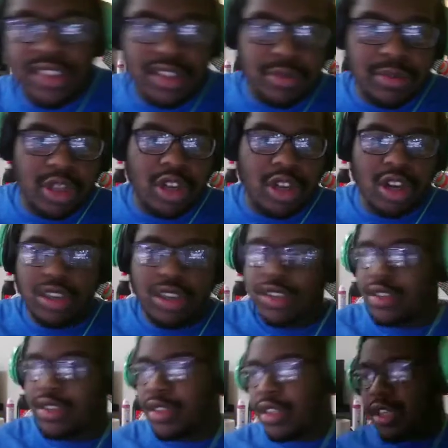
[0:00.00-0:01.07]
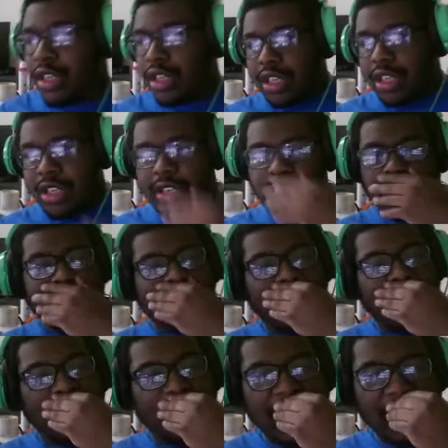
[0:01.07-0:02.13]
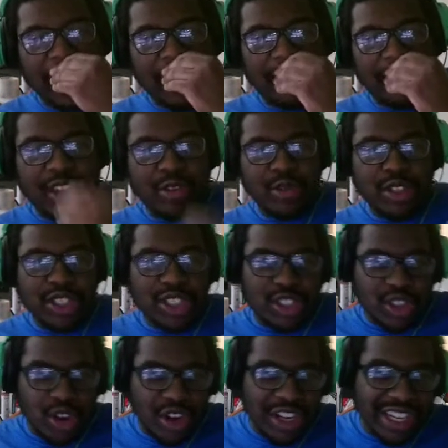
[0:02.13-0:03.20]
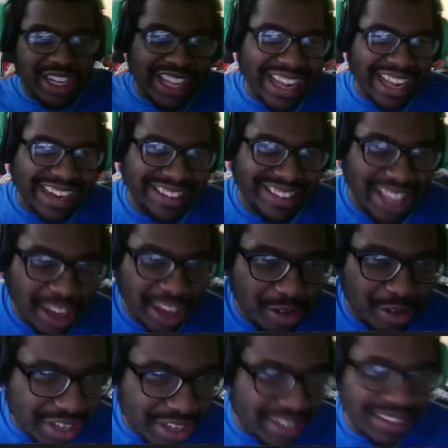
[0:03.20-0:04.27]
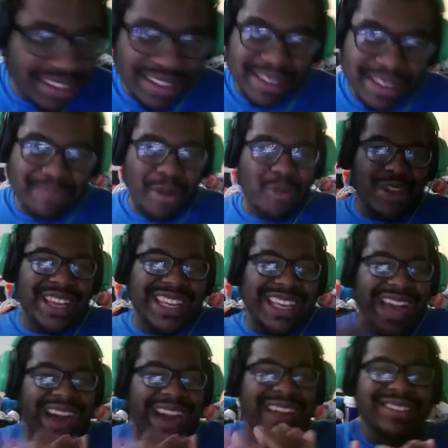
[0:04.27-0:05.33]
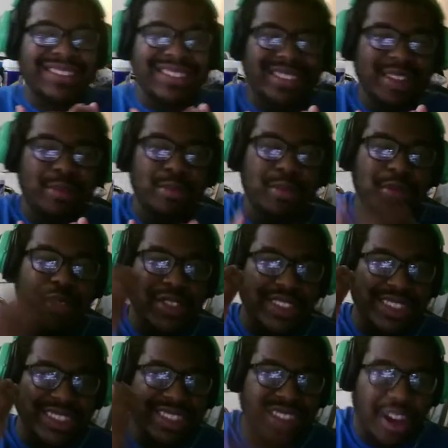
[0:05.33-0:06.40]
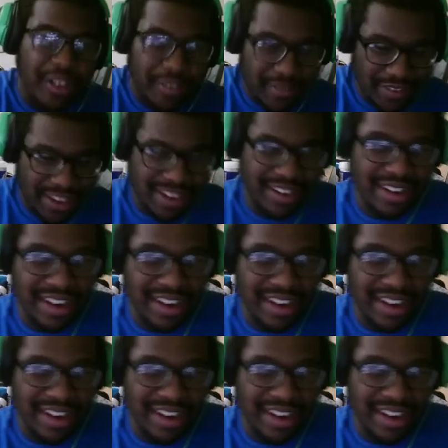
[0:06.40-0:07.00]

of the cards, because I feel like we're just talking a lot of theory, but we got some stuff here.